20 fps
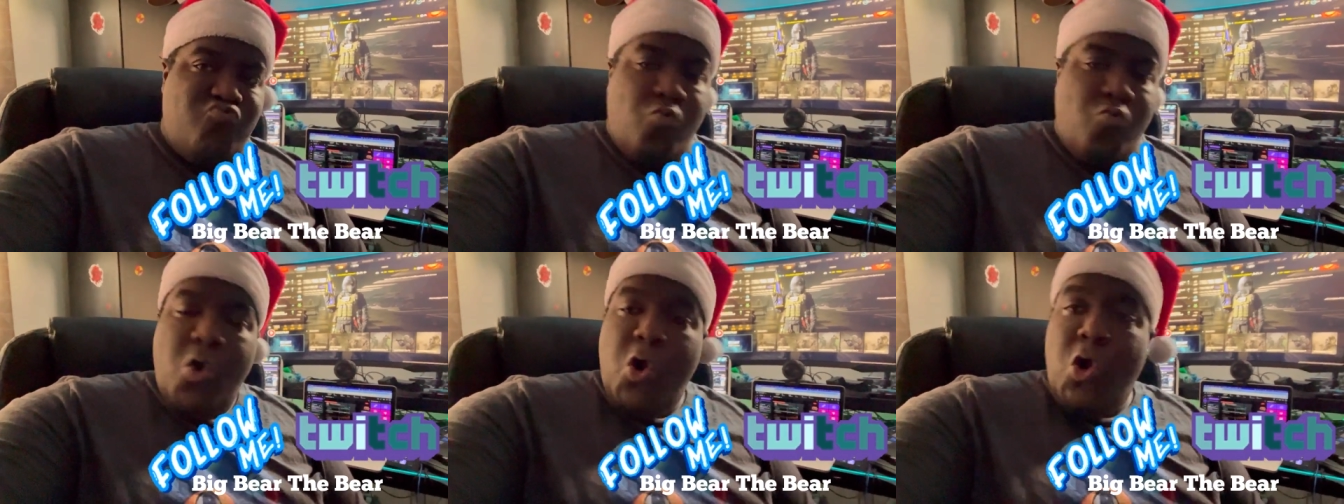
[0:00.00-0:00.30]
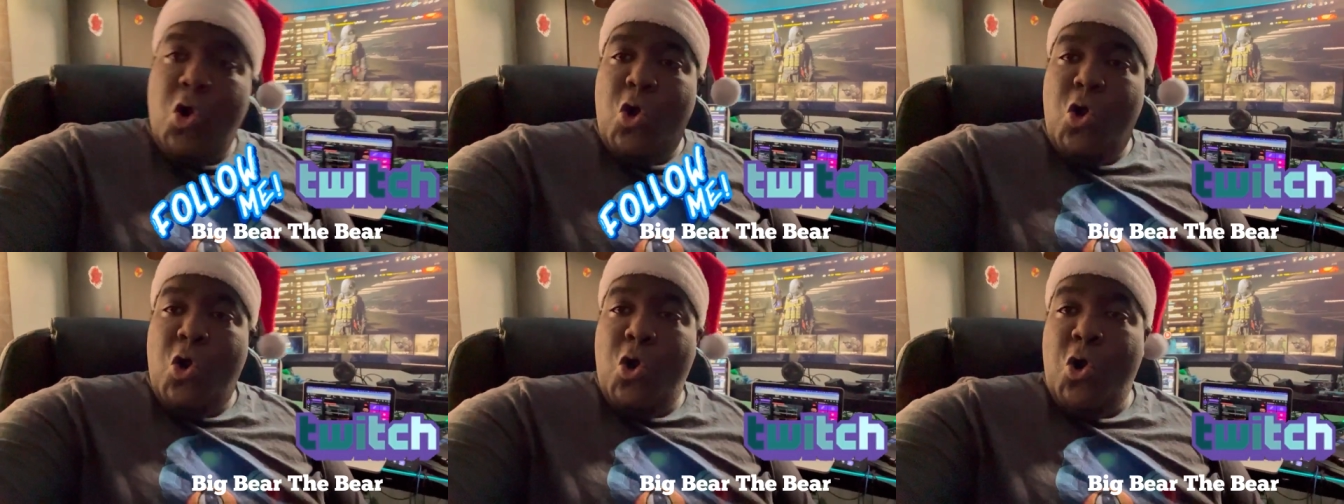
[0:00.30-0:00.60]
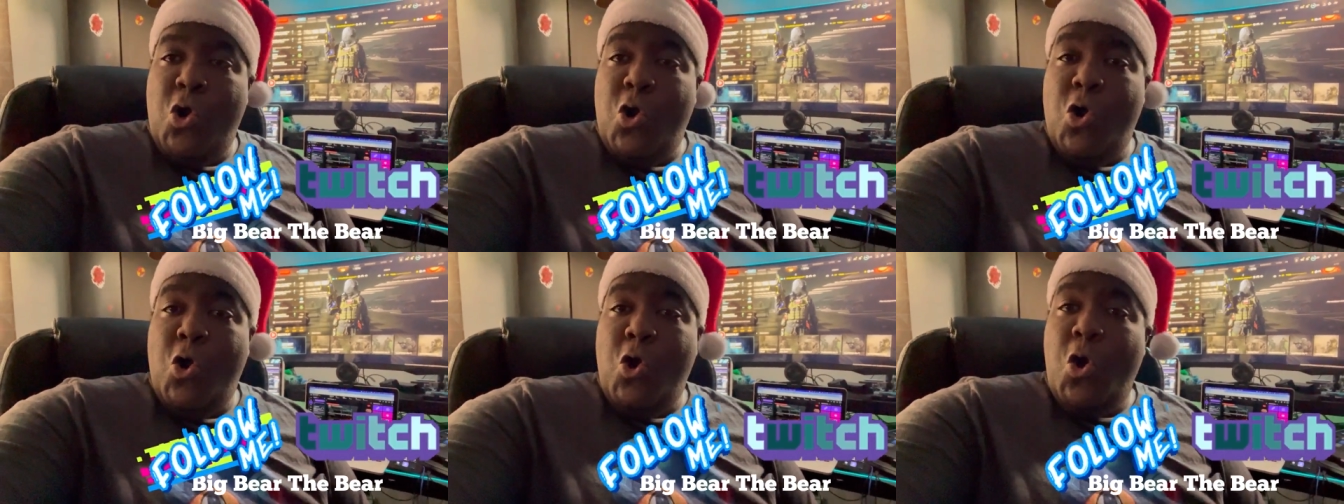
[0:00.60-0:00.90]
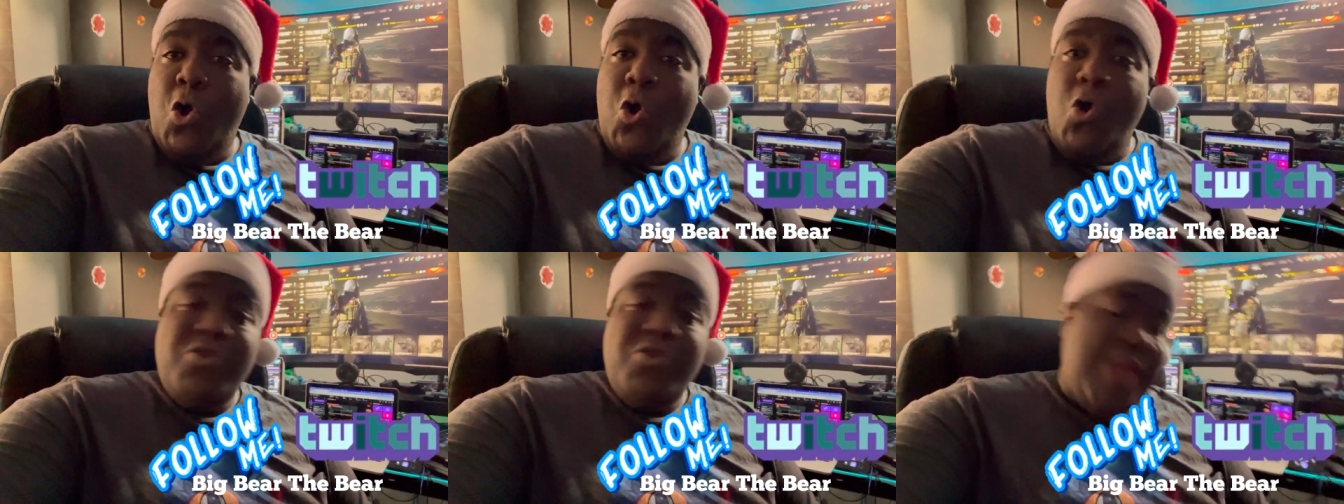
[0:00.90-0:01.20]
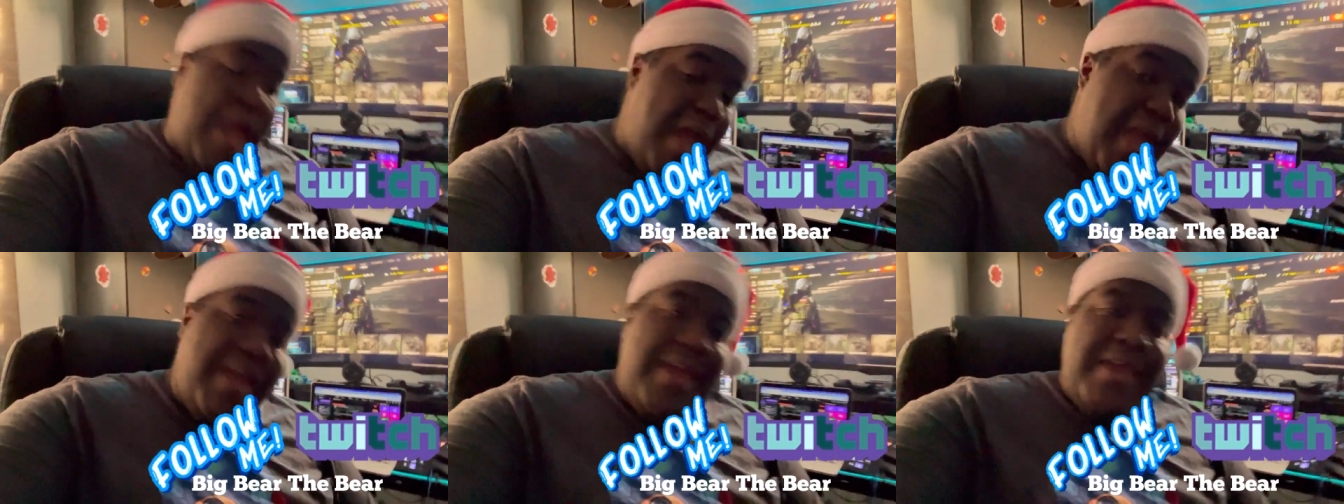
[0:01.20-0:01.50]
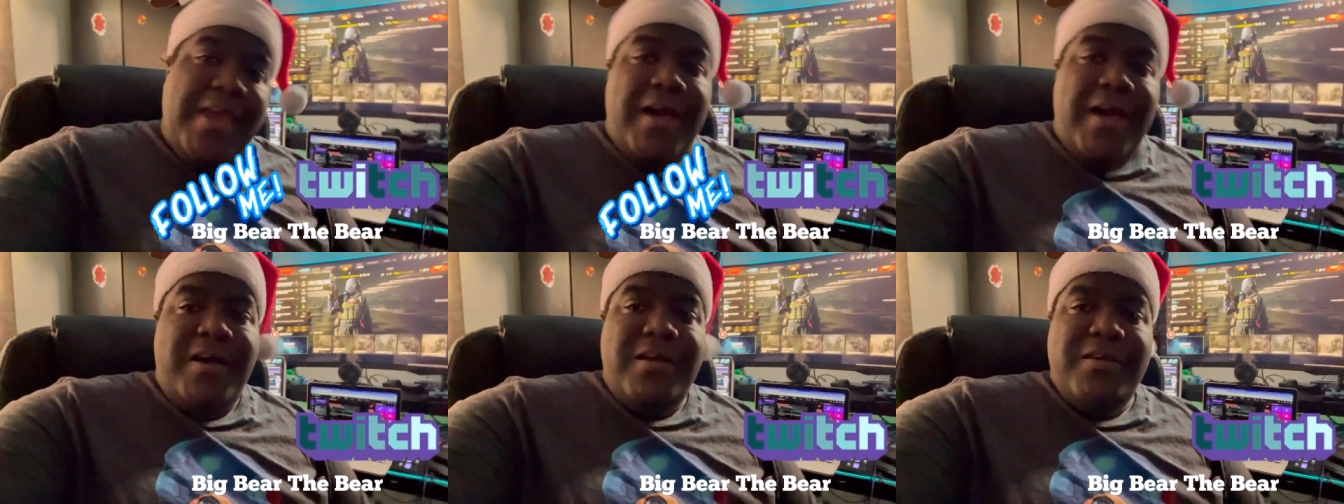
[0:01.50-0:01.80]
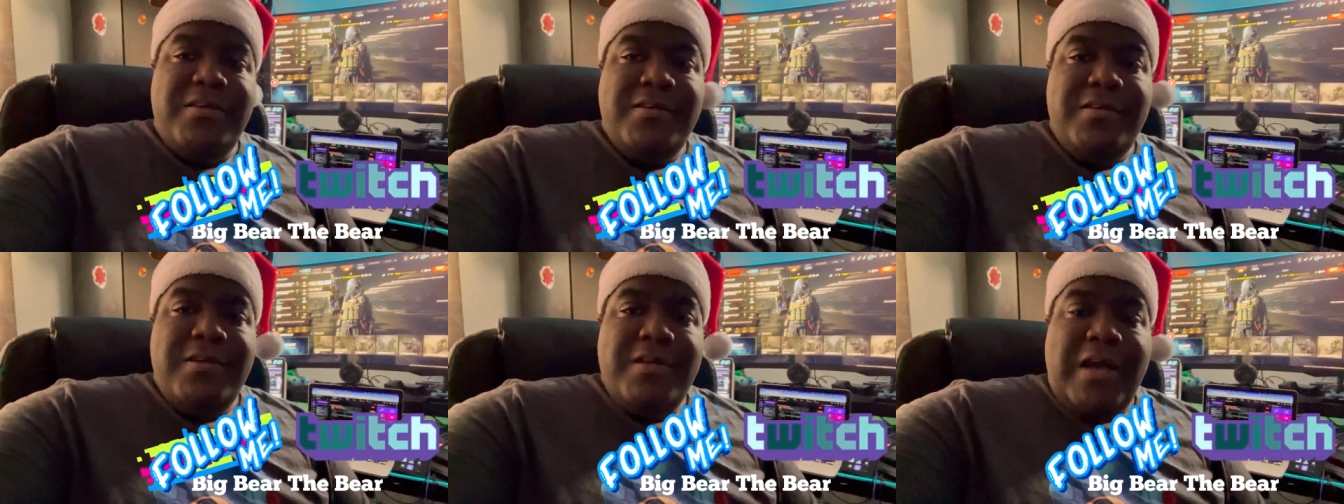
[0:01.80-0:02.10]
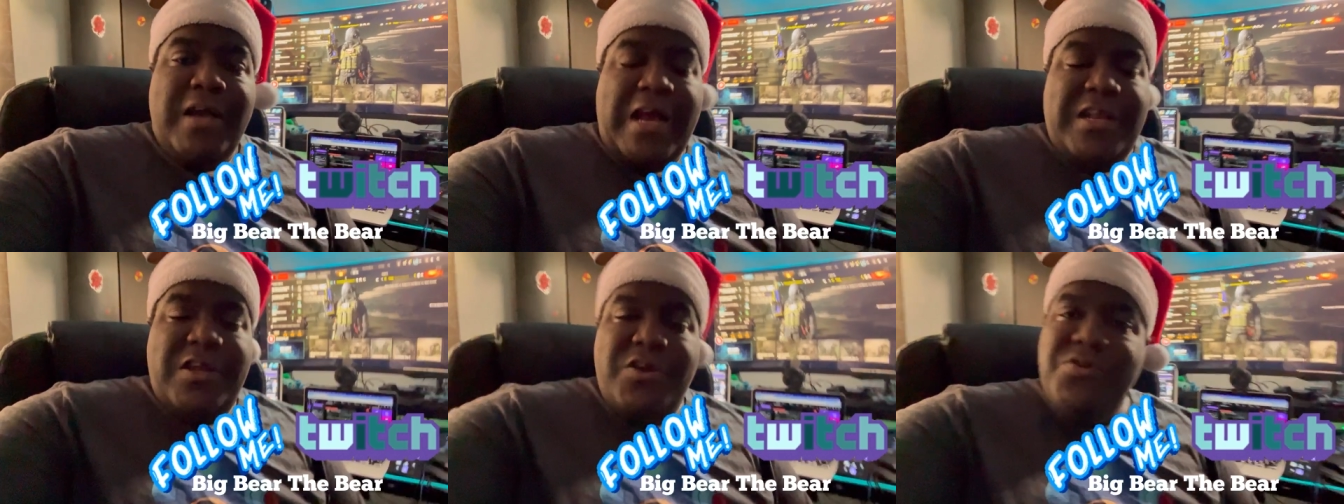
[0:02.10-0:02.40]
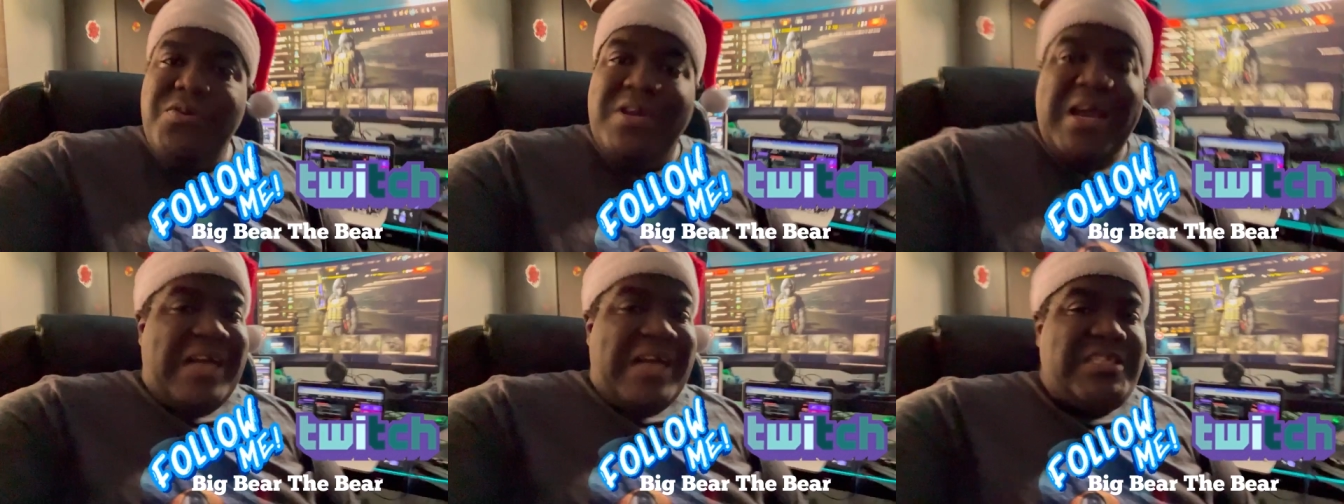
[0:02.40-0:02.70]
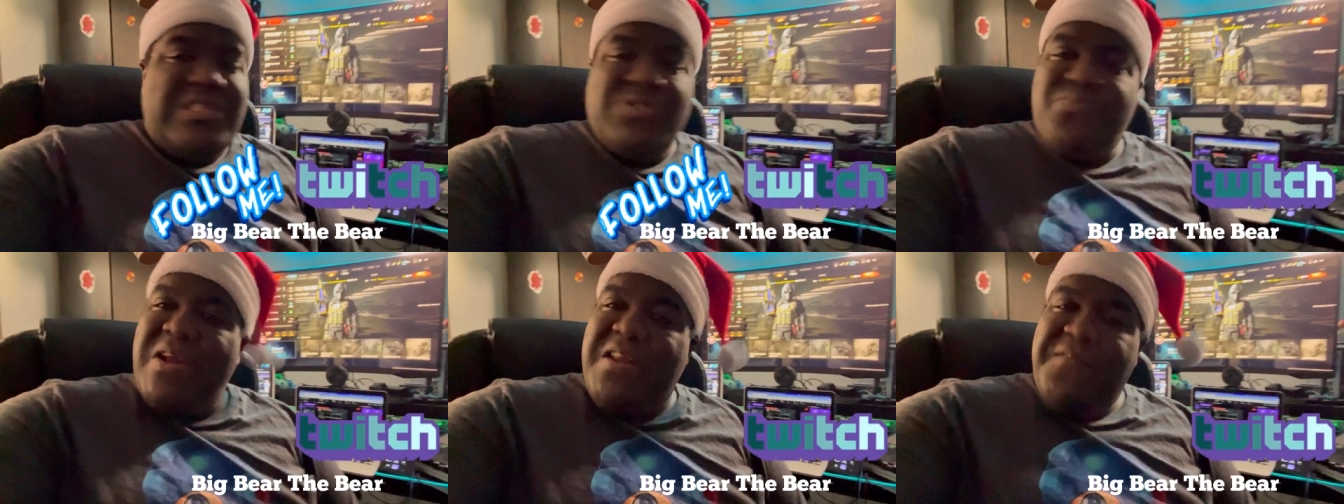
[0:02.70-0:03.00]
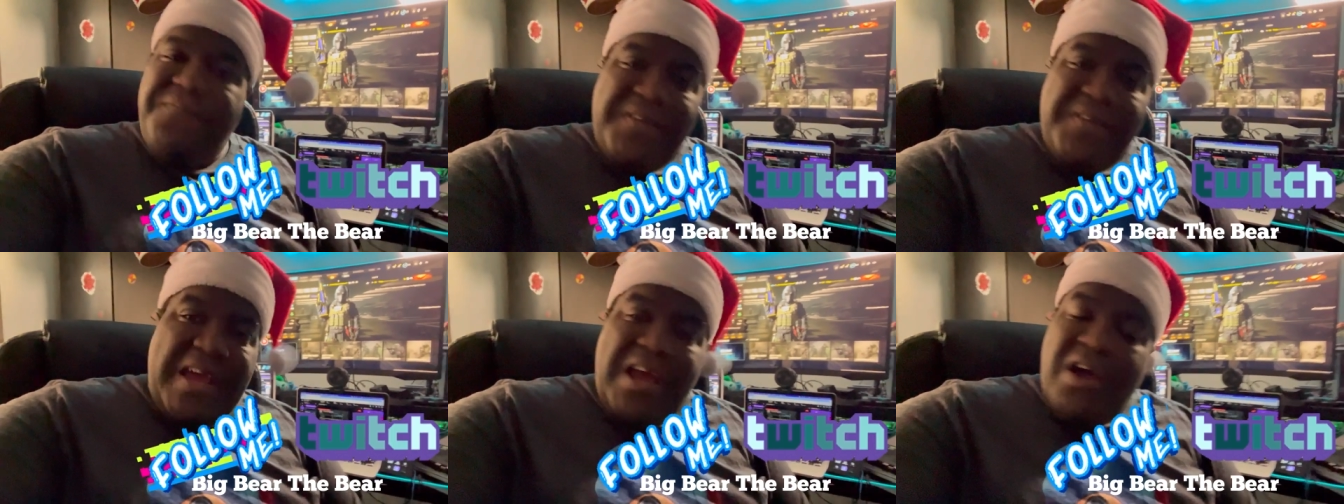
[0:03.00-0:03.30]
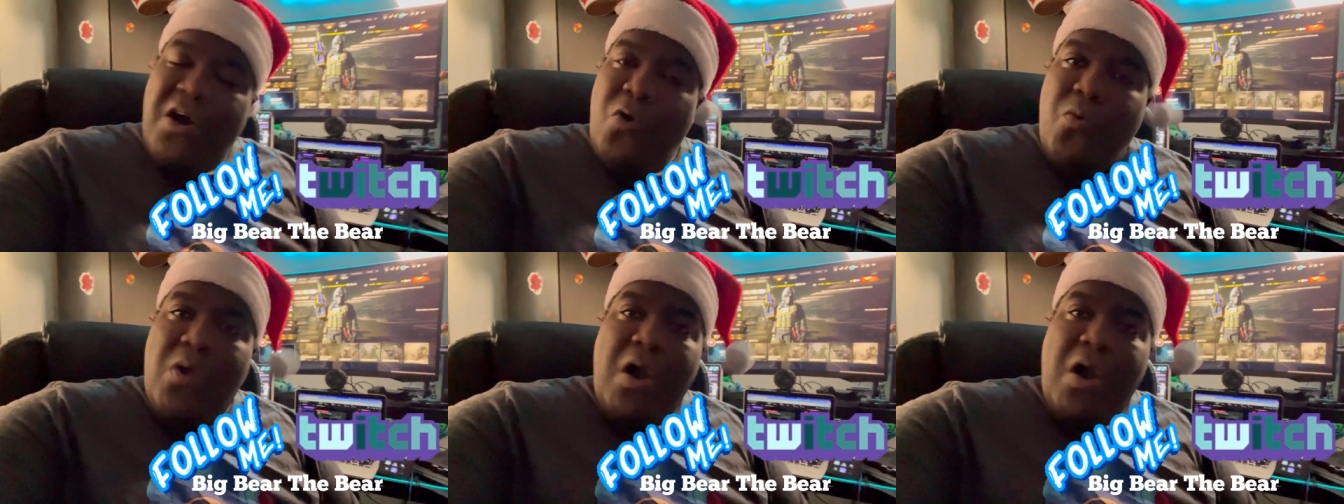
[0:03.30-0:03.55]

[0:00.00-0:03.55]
Woo! Yeah. I know you guys is ready for that ho,